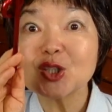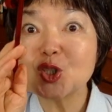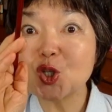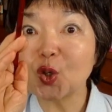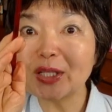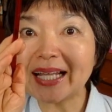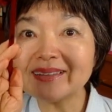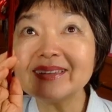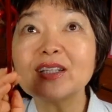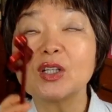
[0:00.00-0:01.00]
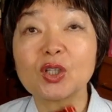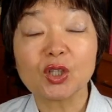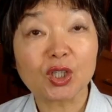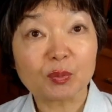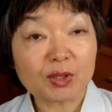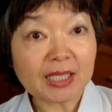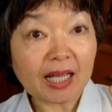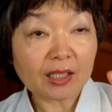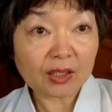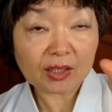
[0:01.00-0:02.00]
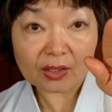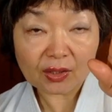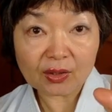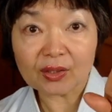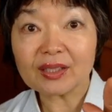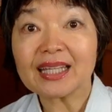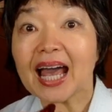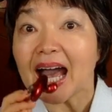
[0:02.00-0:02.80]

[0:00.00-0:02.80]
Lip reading: Jodan, it means the